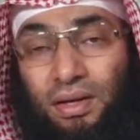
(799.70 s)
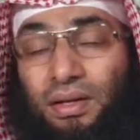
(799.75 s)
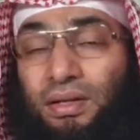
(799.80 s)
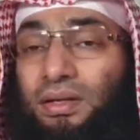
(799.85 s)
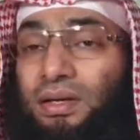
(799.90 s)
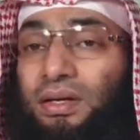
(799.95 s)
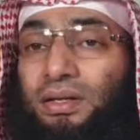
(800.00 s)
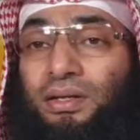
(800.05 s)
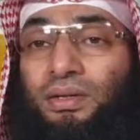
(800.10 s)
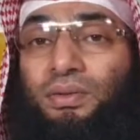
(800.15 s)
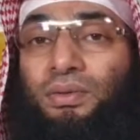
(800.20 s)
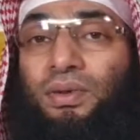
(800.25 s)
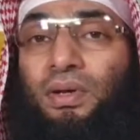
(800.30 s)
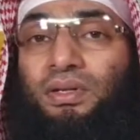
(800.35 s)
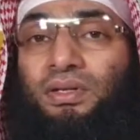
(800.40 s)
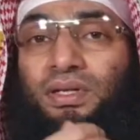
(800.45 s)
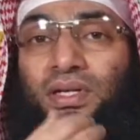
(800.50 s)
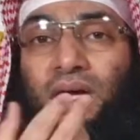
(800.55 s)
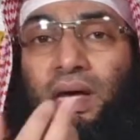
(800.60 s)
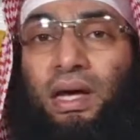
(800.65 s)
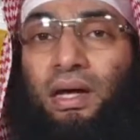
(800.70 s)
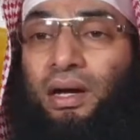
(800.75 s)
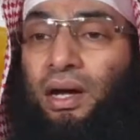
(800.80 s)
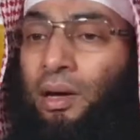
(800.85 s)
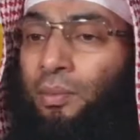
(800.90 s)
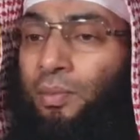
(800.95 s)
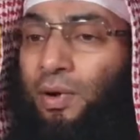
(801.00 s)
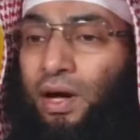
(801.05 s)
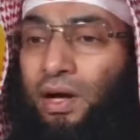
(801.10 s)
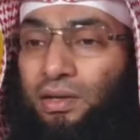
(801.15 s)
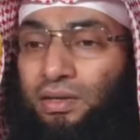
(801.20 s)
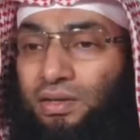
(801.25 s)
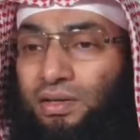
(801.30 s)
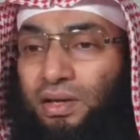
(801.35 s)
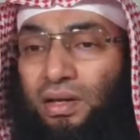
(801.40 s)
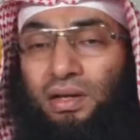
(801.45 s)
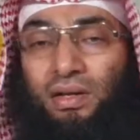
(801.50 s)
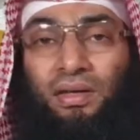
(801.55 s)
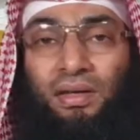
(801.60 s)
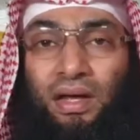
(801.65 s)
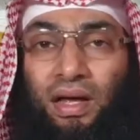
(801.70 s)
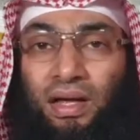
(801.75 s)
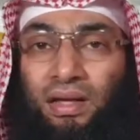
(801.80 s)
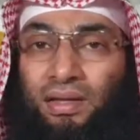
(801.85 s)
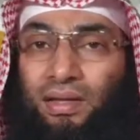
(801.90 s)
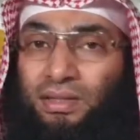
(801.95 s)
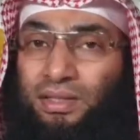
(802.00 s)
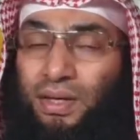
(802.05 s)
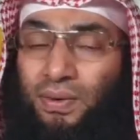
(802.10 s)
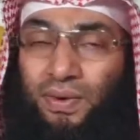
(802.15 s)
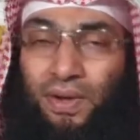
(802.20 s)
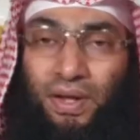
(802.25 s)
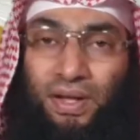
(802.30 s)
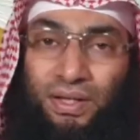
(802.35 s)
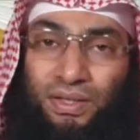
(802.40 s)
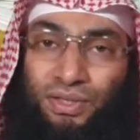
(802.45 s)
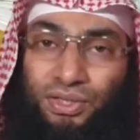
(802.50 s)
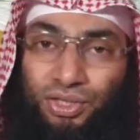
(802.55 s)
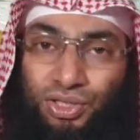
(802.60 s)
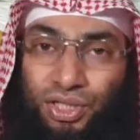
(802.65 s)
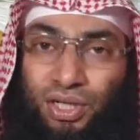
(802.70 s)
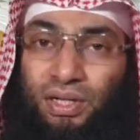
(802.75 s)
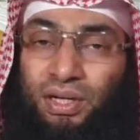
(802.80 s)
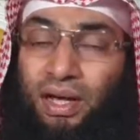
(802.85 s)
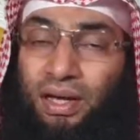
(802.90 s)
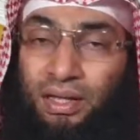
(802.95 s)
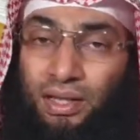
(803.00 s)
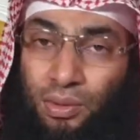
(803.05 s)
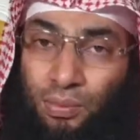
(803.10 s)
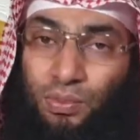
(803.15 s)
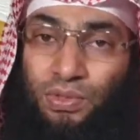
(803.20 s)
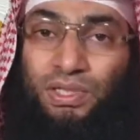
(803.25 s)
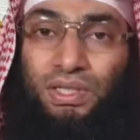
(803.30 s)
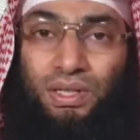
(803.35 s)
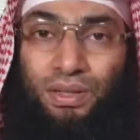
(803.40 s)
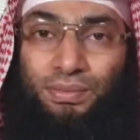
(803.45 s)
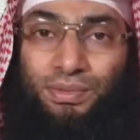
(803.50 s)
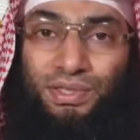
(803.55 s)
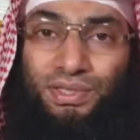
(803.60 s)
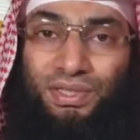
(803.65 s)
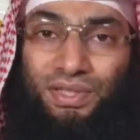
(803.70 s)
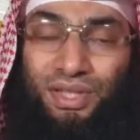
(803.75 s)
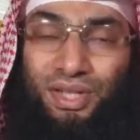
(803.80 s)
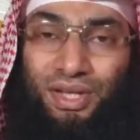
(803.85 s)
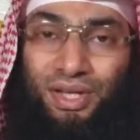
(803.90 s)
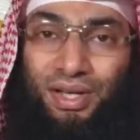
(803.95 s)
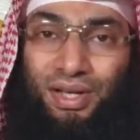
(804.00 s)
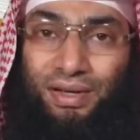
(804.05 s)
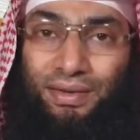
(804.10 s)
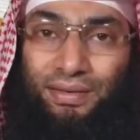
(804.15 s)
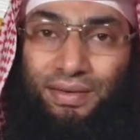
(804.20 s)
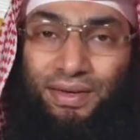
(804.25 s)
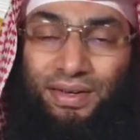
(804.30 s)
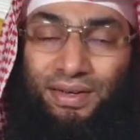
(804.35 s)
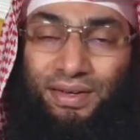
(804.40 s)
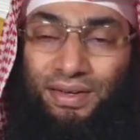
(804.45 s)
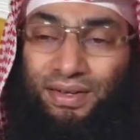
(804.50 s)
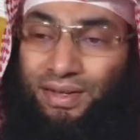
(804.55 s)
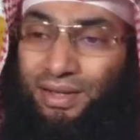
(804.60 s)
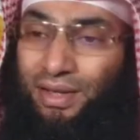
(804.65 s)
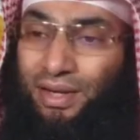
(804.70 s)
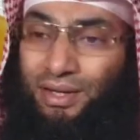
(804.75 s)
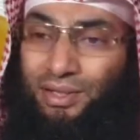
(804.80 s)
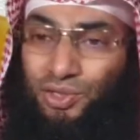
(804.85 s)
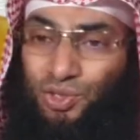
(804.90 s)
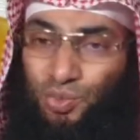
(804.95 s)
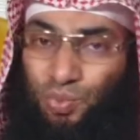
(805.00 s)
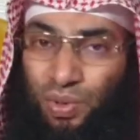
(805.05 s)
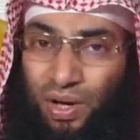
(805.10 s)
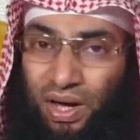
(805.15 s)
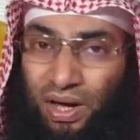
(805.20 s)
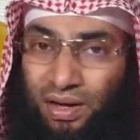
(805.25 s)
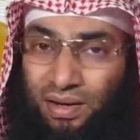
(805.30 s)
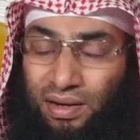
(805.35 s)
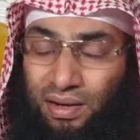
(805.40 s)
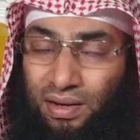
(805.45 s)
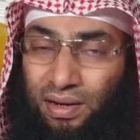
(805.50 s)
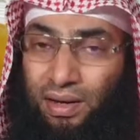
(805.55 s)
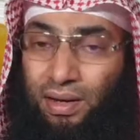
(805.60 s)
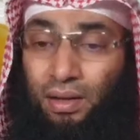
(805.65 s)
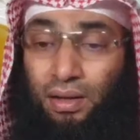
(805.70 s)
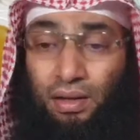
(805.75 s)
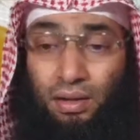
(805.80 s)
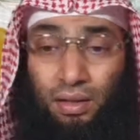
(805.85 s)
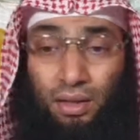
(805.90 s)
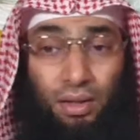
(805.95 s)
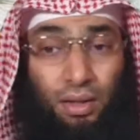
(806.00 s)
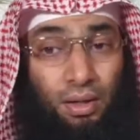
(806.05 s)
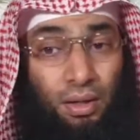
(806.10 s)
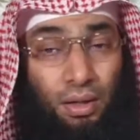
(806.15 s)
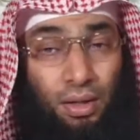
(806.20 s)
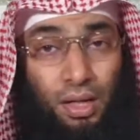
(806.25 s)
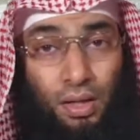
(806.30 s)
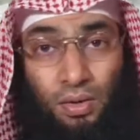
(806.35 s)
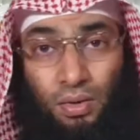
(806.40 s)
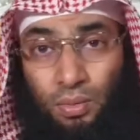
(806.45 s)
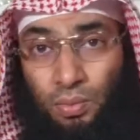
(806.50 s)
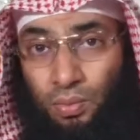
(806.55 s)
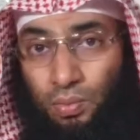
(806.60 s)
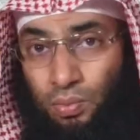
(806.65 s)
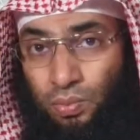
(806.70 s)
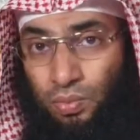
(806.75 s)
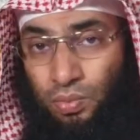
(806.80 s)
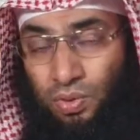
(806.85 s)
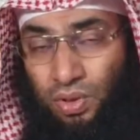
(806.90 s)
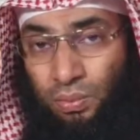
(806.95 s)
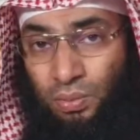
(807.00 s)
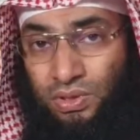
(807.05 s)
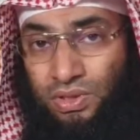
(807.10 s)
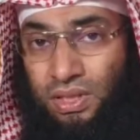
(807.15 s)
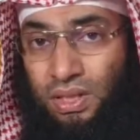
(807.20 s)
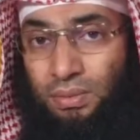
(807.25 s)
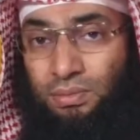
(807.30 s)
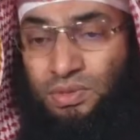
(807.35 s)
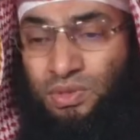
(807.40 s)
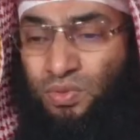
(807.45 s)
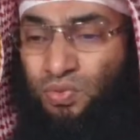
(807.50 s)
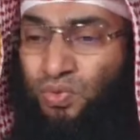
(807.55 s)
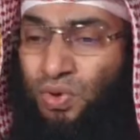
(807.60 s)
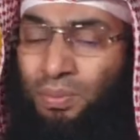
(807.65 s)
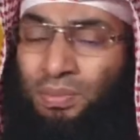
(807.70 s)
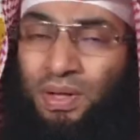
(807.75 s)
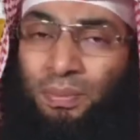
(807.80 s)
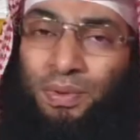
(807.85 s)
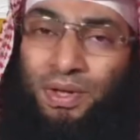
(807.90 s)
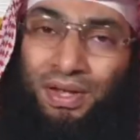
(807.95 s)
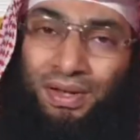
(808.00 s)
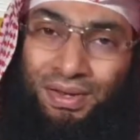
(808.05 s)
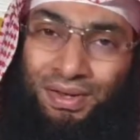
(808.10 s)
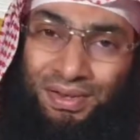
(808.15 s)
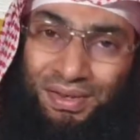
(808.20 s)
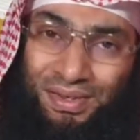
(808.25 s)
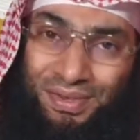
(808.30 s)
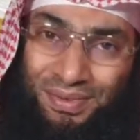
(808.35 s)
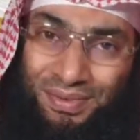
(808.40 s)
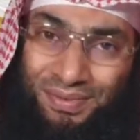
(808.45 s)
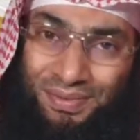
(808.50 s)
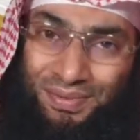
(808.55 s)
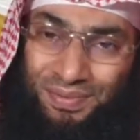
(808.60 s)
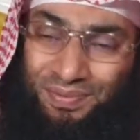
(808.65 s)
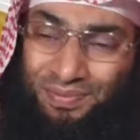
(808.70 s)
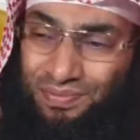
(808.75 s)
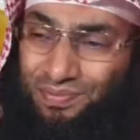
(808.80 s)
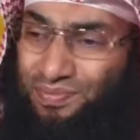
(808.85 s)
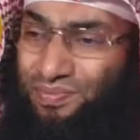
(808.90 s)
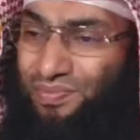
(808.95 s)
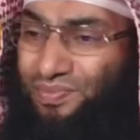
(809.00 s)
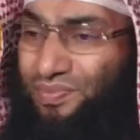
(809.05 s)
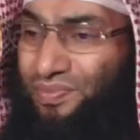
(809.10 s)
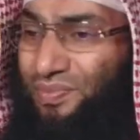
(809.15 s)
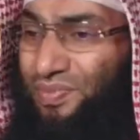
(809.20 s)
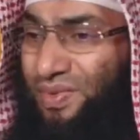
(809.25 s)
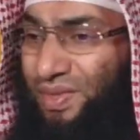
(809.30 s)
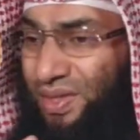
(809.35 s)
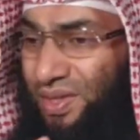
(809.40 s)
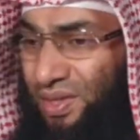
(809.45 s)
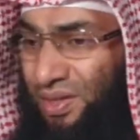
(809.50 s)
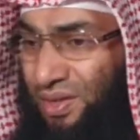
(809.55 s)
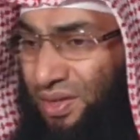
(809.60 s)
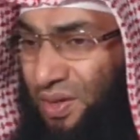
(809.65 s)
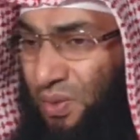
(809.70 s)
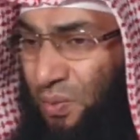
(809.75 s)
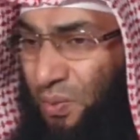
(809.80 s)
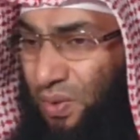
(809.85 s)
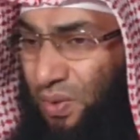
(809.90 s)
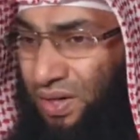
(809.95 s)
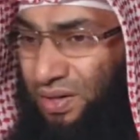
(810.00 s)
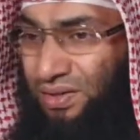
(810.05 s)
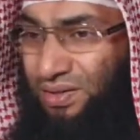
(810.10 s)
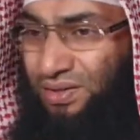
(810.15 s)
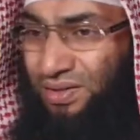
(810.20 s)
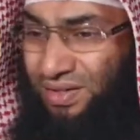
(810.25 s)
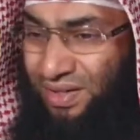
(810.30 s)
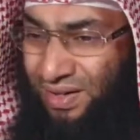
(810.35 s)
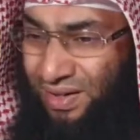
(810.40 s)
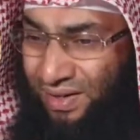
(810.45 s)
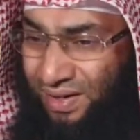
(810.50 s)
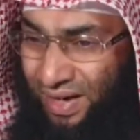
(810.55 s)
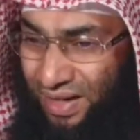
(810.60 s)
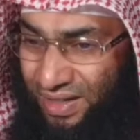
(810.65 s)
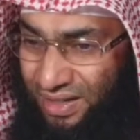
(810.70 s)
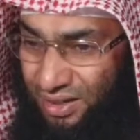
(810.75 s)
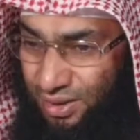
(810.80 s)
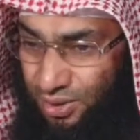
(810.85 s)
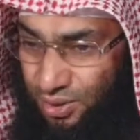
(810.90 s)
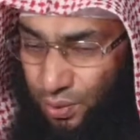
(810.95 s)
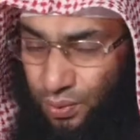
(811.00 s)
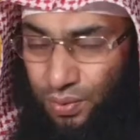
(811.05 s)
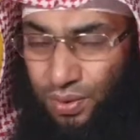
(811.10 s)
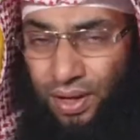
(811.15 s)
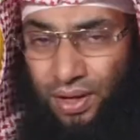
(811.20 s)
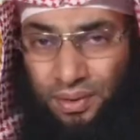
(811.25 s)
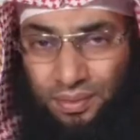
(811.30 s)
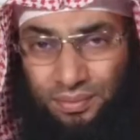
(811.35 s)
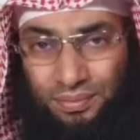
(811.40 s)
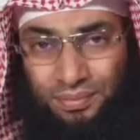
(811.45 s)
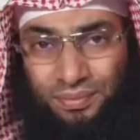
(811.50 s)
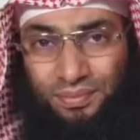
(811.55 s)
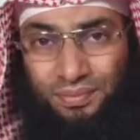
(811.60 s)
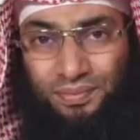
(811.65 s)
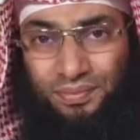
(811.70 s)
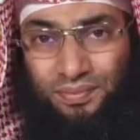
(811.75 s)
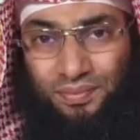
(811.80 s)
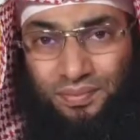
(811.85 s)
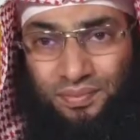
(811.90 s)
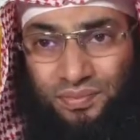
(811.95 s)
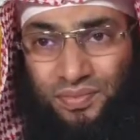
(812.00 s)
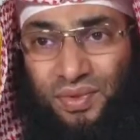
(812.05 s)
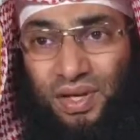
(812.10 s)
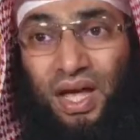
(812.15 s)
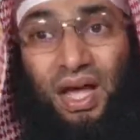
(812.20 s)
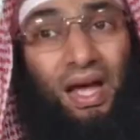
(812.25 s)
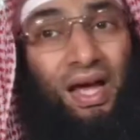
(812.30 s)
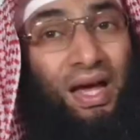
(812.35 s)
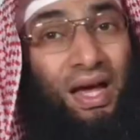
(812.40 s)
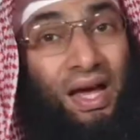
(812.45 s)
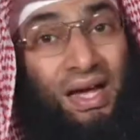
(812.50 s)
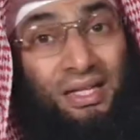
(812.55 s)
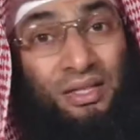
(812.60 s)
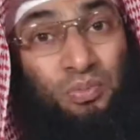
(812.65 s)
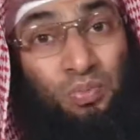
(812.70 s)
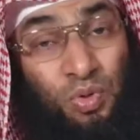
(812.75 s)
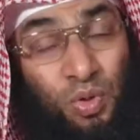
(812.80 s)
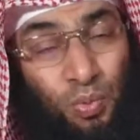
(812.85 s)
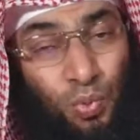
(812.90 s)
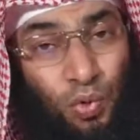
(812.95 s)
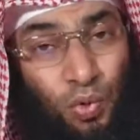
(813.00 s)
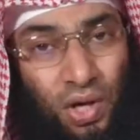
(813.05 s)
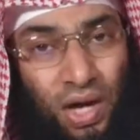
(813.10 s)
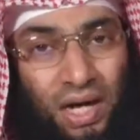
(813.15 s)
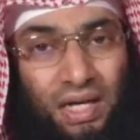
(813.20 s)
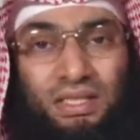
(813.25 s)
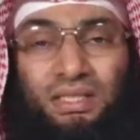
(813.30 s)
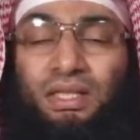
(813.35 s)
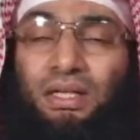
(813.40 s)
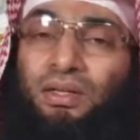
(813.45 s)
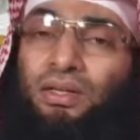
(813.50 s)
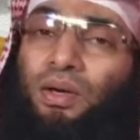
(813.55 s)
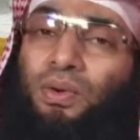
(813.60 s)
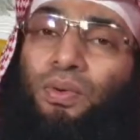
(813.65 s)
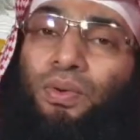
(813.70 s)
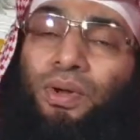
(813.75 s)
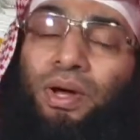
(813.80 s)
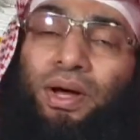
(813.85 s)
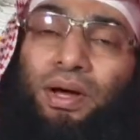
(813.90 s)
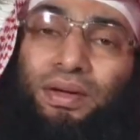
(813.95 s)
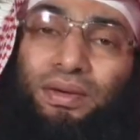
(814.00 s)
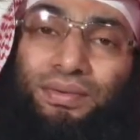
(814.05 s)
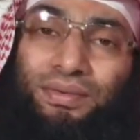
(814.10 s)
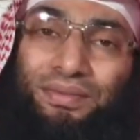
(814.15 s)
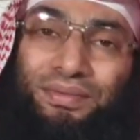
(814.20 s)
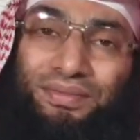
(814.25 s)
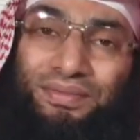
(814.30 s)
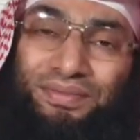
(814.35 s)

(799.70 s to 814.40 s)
They did not care about the Torah and Injil like the Muslims. Yani, subhanallah, the Muslims, from the beginning, they were writing the Quran and memorizing the Quran.